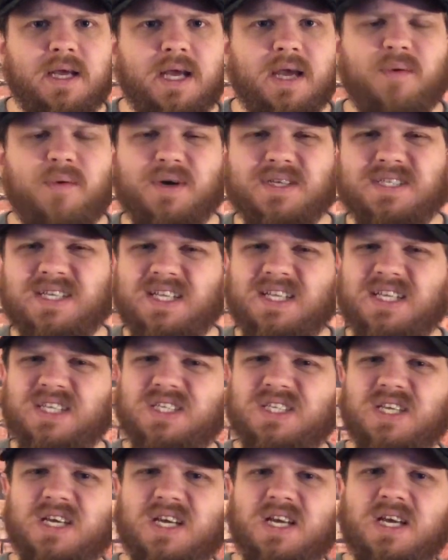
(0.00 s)
It wasn't
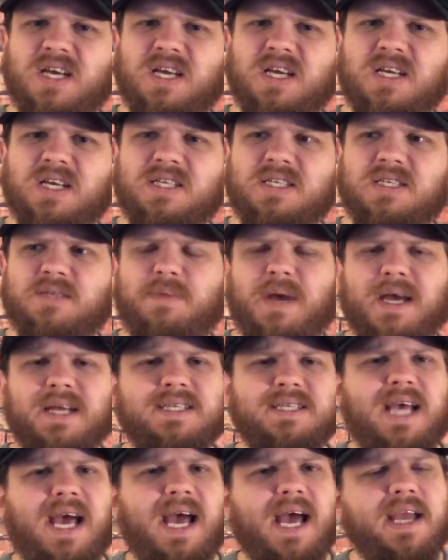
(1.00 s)
this
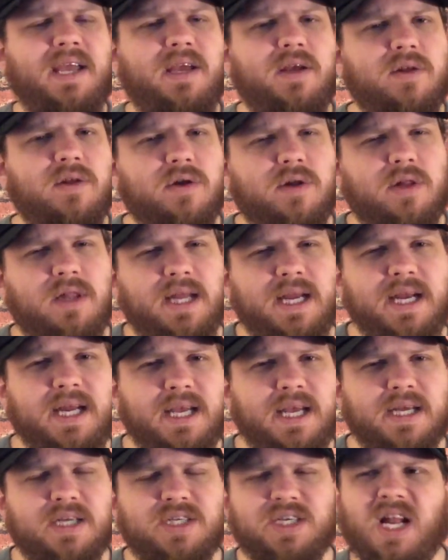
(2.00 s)
spectacular
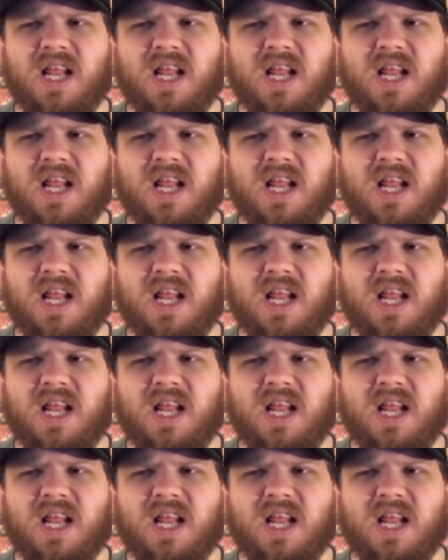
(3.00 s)
lineage.